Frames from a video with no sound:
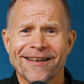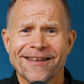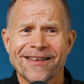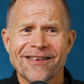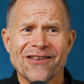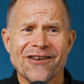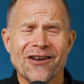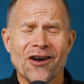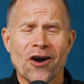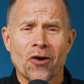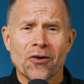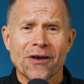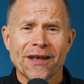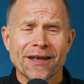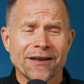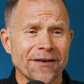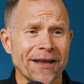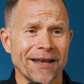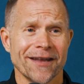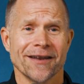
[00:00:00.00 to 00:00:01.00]

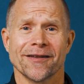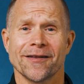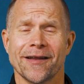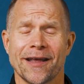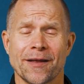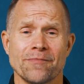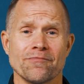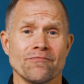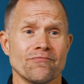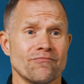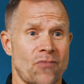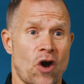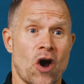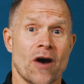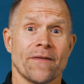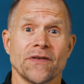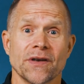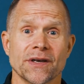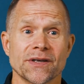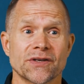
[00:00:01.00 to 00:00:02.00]
in
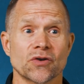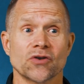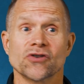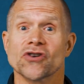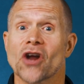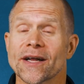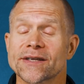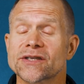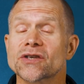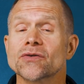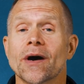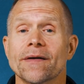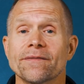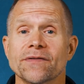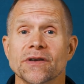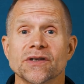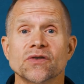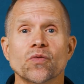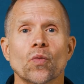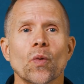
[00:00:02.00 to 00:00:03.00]
obvious or not so
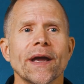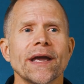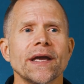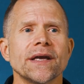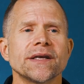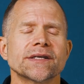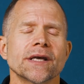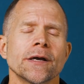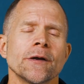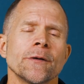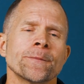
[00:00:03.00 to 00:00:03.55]
obvious ways.